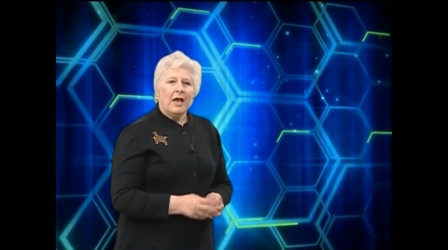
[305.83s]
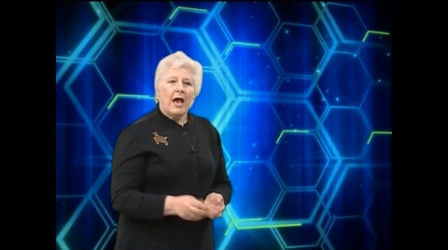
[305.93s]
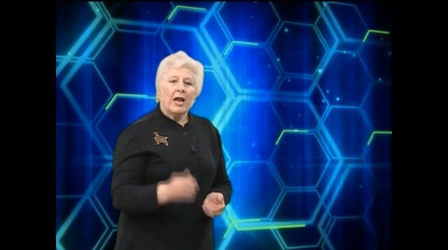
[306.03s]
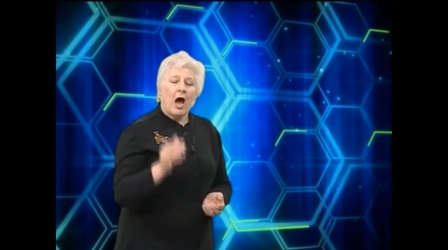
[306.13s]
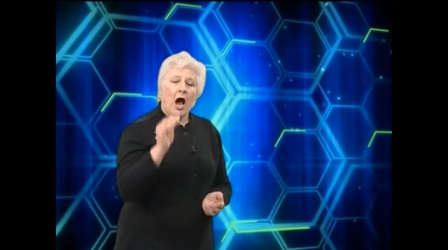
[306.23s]

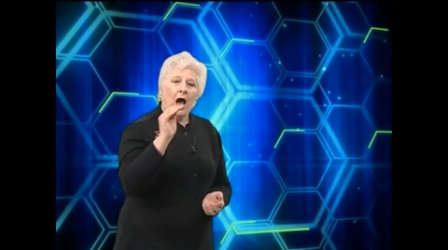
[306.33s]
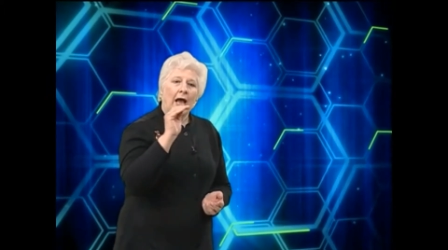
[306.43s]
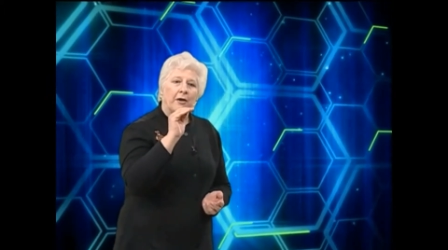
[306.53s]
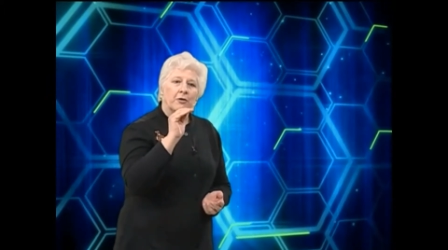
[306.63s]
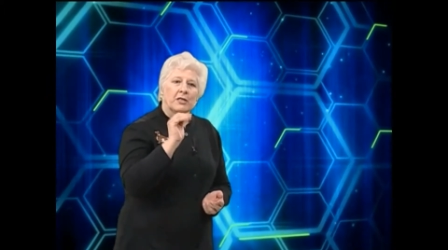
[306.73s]
At a
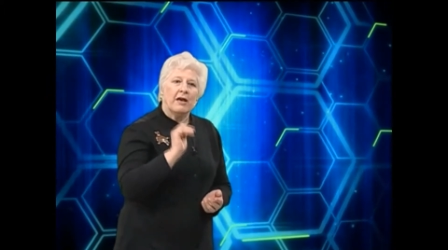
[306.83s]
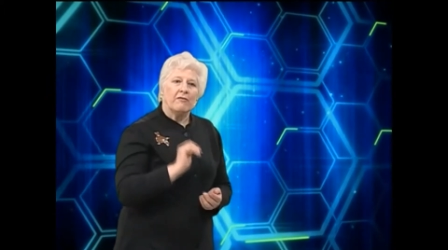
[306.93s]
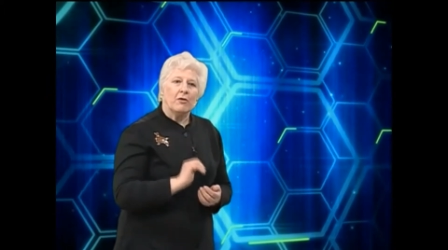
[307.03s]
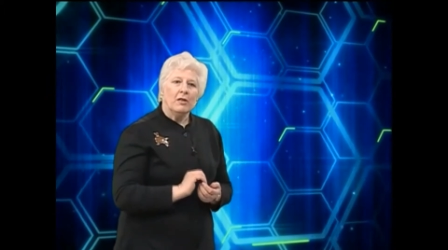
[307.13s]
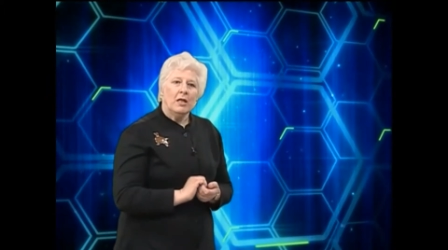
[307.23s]
higher
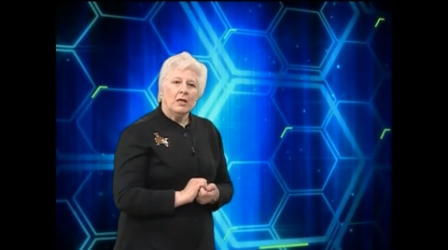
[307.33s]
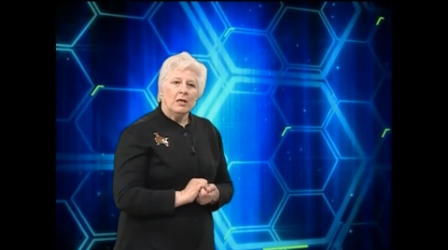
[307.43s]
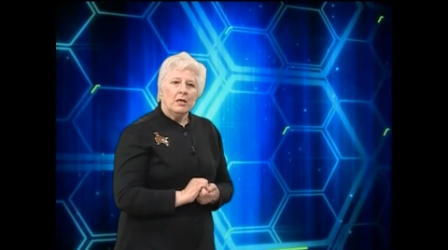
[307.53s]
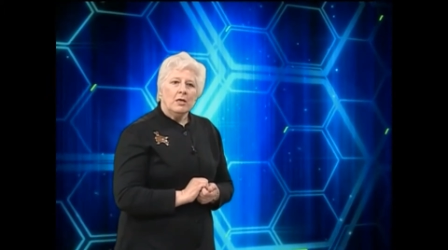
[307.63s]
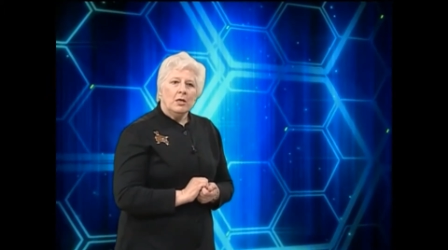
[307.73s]
level,
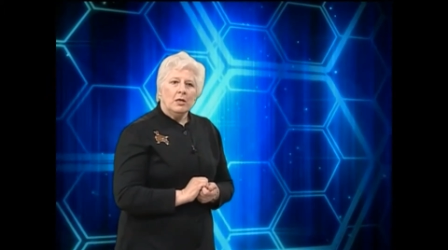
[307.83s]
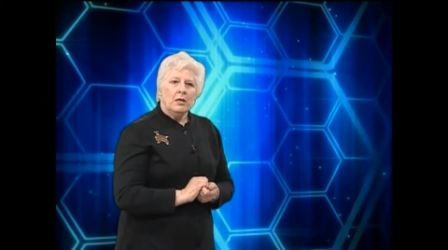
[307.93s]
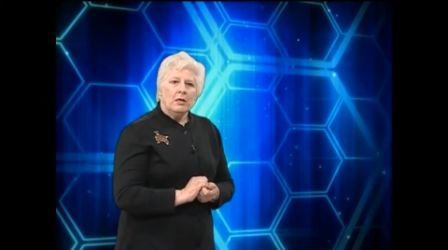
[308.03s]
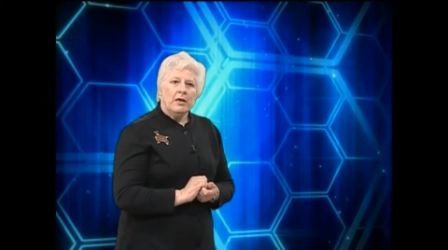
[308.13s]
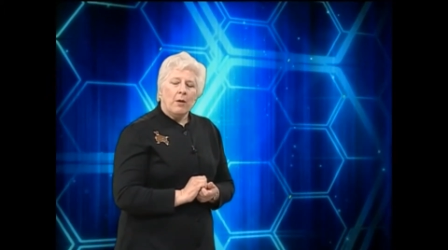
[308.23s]

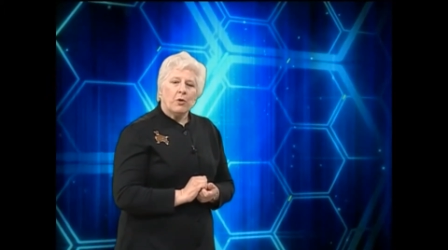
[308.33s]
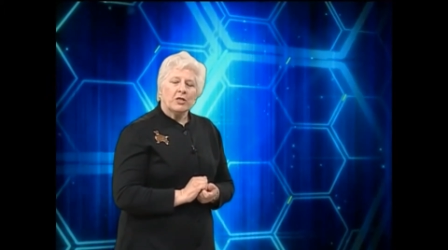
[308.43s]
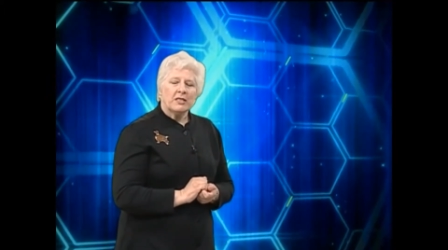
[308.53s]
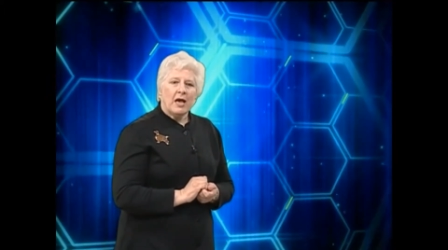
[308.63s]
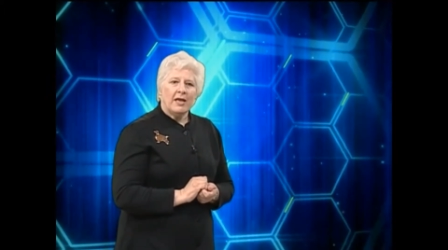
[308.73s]

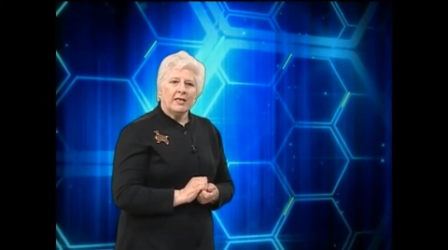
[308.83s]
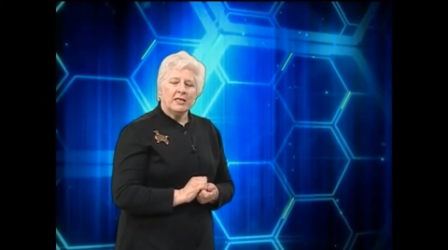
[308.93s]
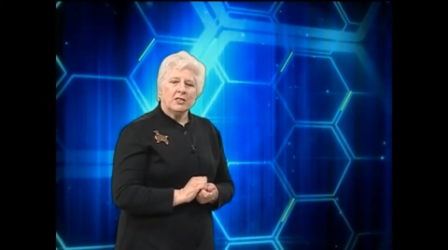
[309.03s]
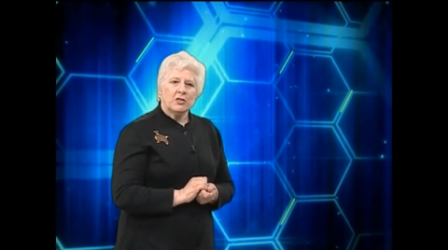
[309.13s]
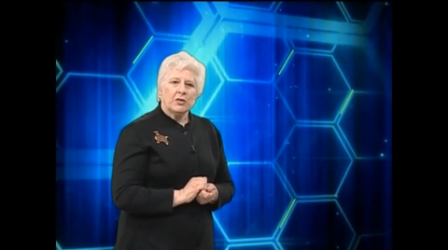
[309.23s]
network
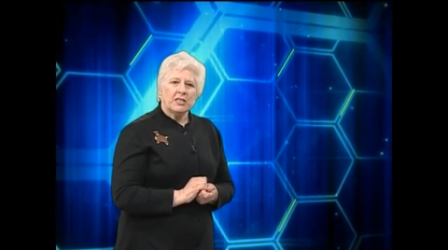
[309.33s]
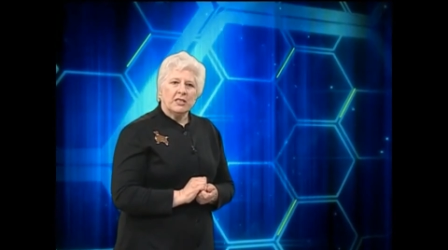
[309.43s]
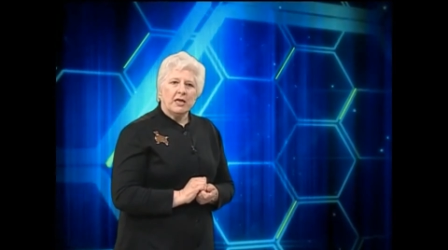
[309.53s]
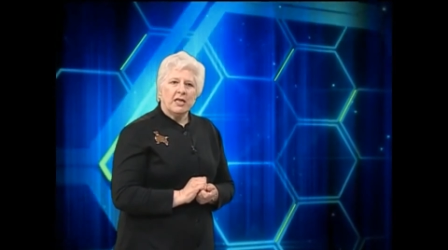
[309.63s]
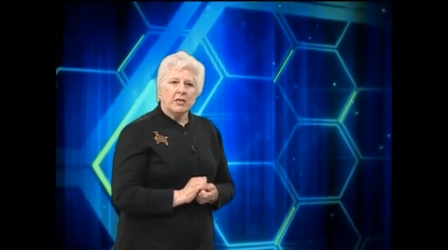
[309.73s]
scientists are
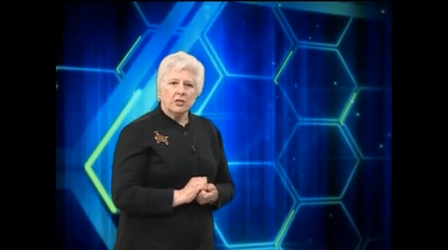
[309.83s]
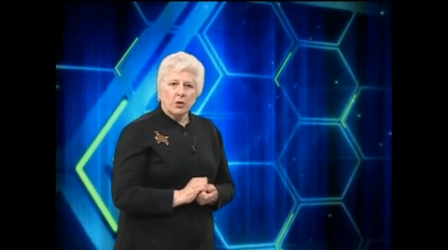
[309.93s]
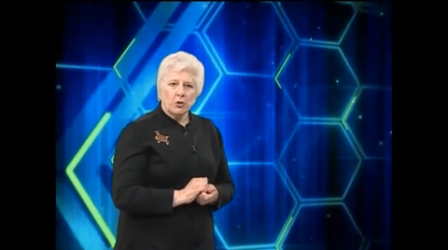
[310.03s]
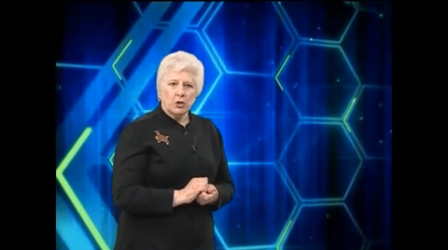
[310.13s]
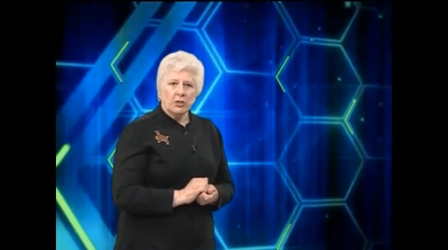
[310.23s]
studying
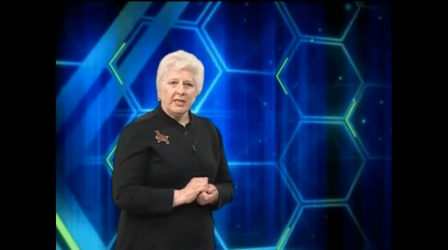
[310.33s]
social